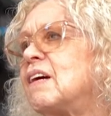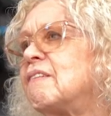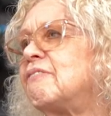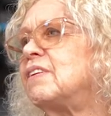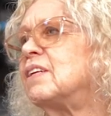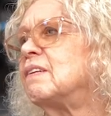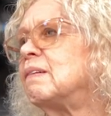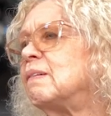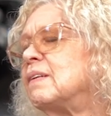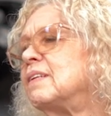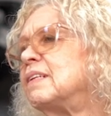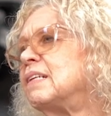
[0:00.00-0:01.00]
I've got a
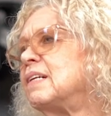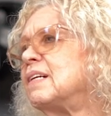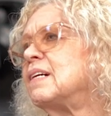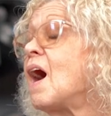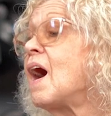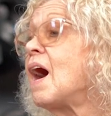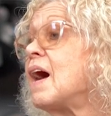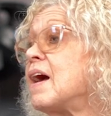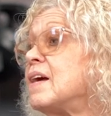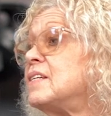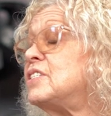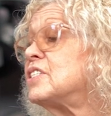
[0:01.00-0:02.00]
few.
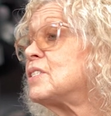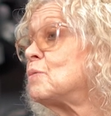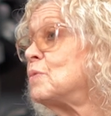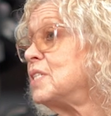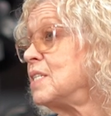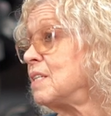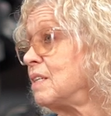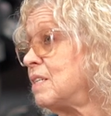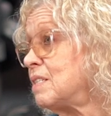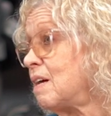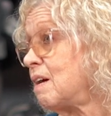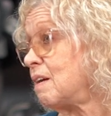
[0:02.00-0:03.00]
I just
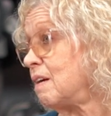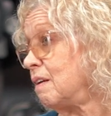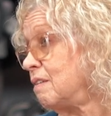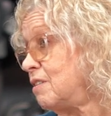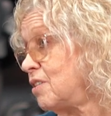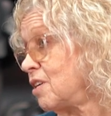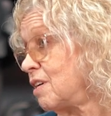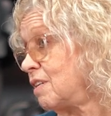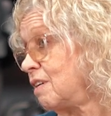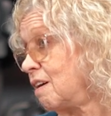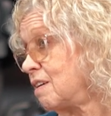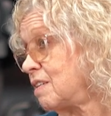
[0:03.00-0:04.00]
recently saw Elton
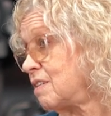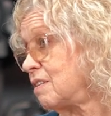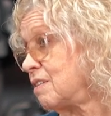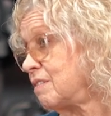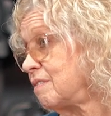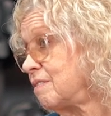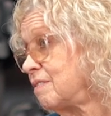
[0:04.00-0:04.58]
John in concert.